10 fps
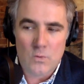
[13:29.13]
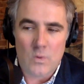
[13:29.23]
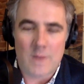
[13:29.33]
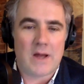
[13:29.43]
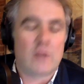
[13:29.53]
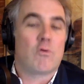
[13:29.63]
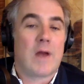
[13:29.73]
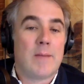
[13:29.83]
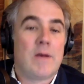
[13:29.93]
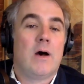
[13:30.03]
when my
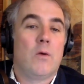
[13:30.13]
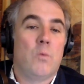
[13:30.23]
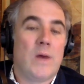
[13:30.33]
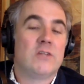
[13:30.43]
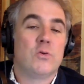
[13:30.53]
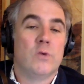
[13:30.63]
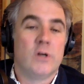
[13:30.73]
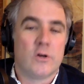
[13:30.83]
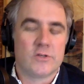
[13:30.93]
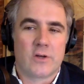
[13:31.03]
grandma went into a
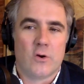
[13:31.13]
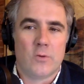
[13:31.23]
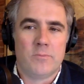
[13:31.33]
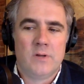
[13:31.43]
nursing home.